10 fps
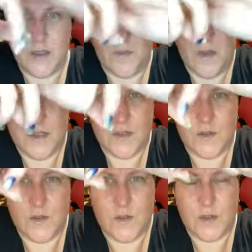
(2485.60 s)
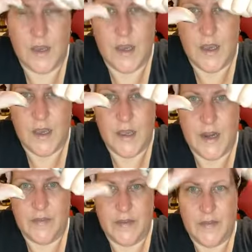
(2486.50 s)
the muscles,
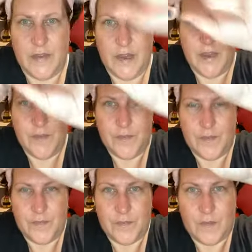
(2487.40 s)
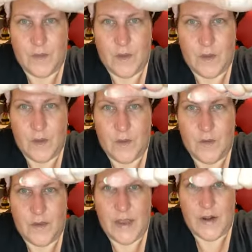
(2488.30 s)
and everything
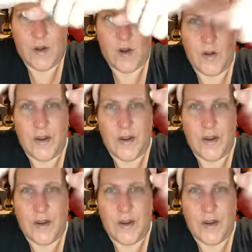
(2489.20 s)
that are